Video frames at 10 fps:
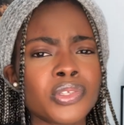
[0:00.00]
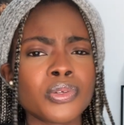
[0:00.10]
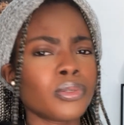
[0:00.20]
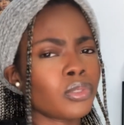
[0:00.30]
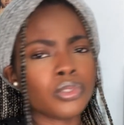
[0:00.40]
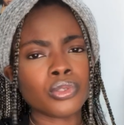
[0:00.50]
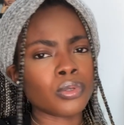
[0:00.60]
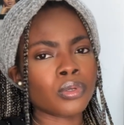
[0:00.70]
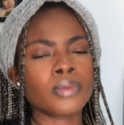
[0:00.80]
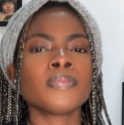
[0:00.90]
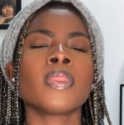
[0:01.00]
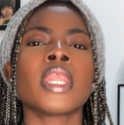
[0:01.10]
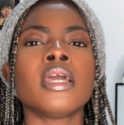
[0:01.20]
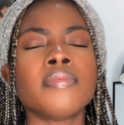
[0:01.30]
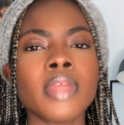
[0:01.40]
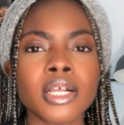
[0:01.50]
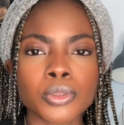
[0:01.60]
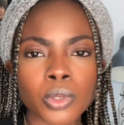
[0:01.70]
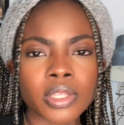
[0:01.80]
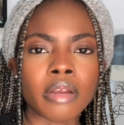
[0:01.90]
not too sure if that's
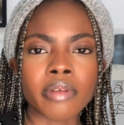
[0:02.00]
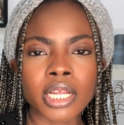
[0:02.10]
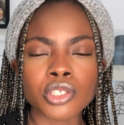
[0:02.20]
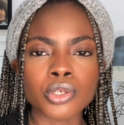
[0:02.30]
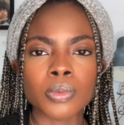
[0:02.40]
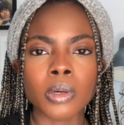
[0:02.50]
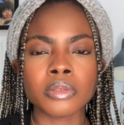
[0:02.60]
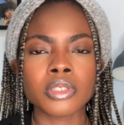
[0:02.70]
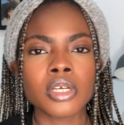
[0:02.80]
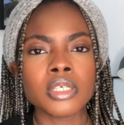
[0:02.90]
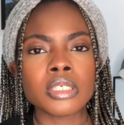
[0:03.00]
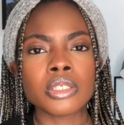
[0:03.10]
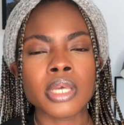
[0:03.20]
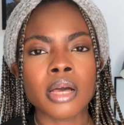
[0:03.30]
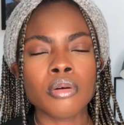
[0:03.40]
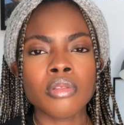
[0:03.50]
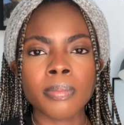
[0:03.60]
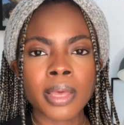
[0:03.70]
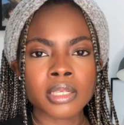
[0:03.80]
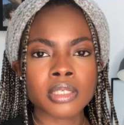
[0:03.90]
what they really do want. So yeah, all the
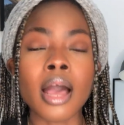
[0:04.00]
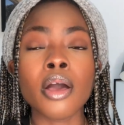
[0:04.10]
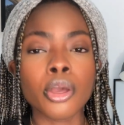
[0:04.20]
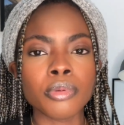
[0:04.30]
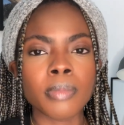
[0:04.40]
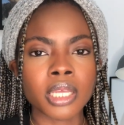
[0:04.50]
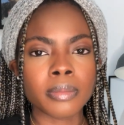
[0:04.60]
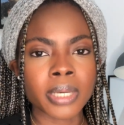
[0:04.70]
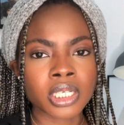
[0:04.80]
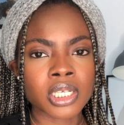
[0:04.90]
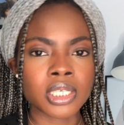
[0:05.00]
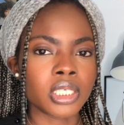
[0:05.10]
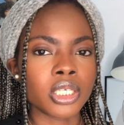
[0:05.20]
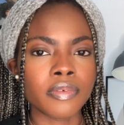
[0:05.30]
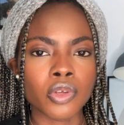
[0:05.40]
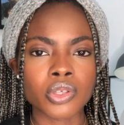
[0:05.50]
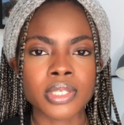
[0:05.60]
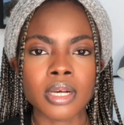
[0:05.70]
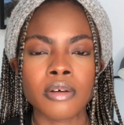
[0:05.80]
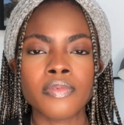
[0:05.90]
best. I hope you make the best decision for
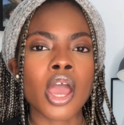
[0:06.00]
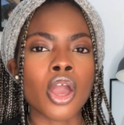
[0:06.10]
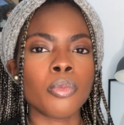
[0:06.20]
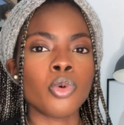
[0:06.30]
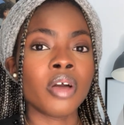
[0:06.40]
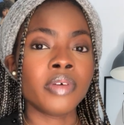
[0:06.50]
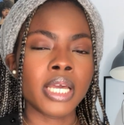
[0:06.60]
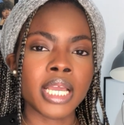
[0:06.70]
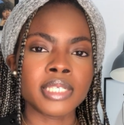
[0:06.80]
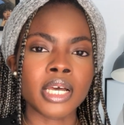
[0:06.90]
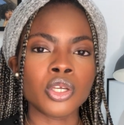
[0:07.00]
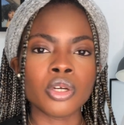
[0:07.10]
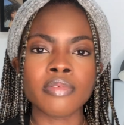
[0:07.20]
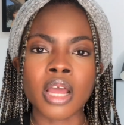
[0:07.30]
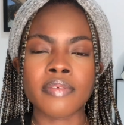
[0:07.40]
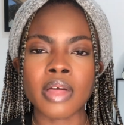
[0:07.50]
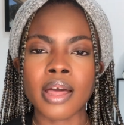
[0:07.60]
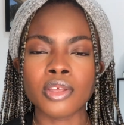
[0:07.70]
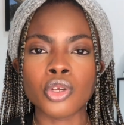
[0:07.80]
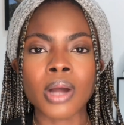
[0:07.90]
yourself. I hope whatever it is that you arrive at,
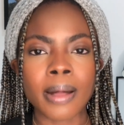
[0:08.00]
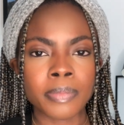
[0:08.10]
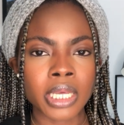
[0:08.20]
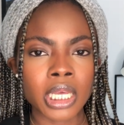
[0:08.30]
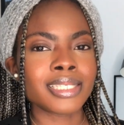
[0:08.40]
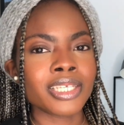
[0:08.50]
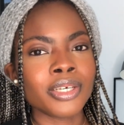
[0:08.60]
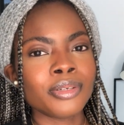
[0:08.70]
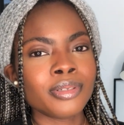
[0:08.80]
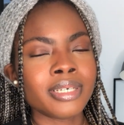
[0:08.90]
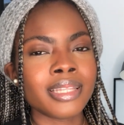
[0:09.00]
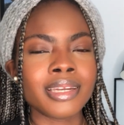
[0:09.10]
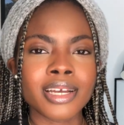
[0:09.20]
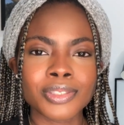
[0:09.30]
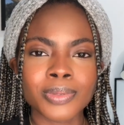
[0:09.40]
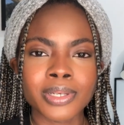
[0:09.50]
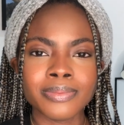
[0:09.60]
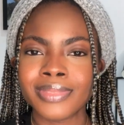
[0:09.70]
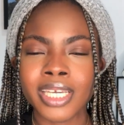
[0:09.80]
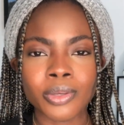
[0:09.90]
you're happy. See you in the next one.
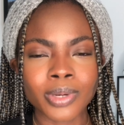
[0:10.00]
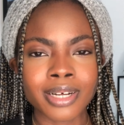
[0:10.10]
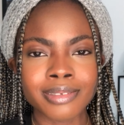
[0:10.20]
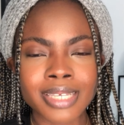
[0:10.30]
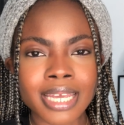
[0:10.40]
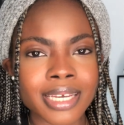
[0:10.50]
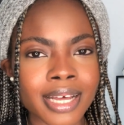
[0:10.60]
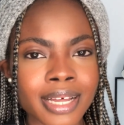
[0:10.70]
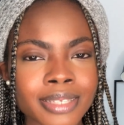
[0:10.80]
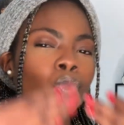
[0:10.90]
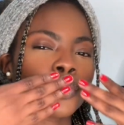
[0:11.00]
Eat well, take care.